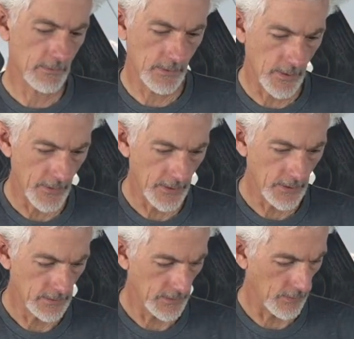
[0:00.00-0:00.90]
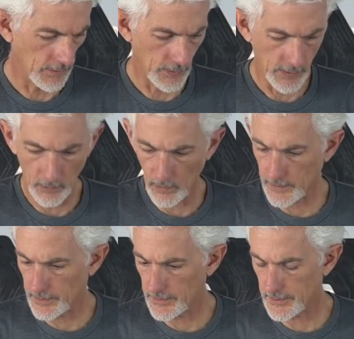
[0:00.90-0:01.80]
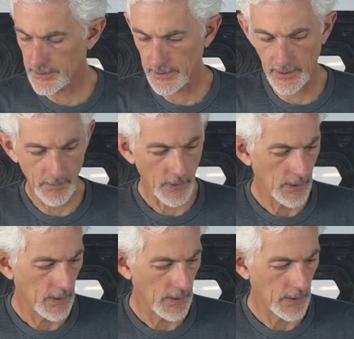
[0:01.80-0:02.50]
for that matter, and you want to put a wall kit on the top,